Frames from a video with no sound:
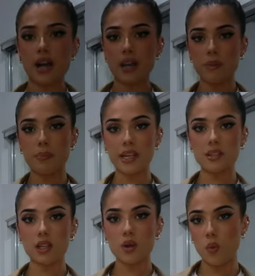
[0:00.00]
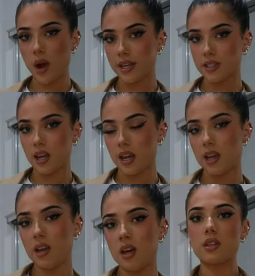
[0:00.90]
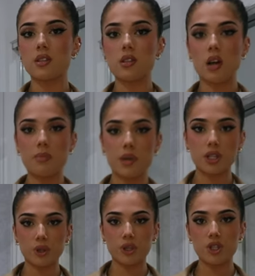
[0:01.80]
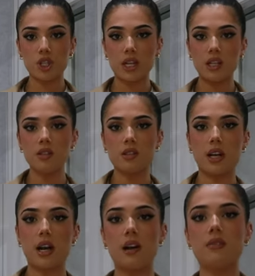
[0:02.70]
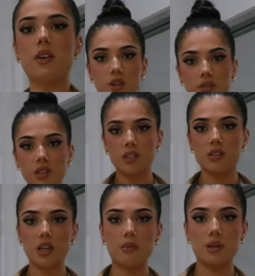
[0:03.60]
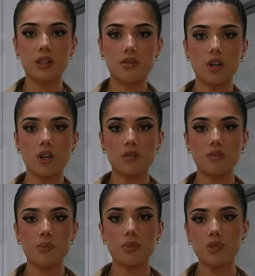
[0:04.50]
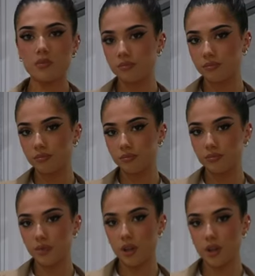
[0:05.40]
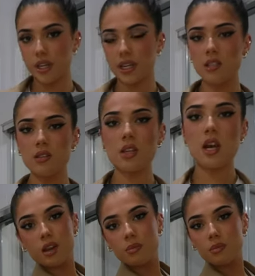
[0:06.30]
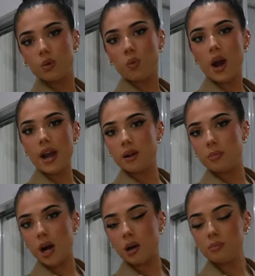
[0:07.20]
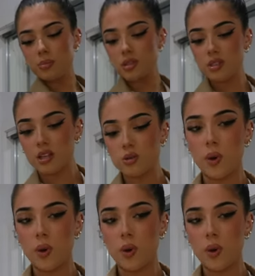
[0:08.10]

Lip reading: a basic white tee with some blue jeans that have, I don't know if you can see, but they've got rips on the knees. Some white pumps as